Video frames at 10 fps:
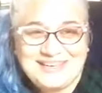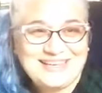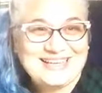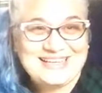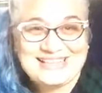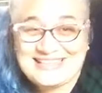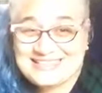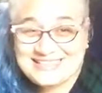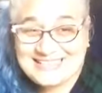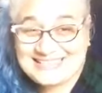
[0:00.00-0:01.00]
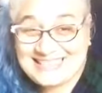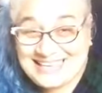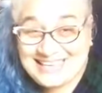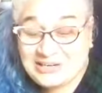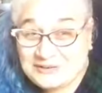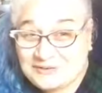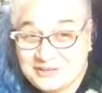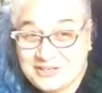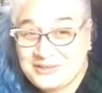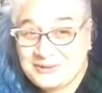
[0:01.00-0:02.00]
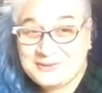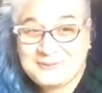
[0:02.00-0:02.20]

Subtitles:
It's here for you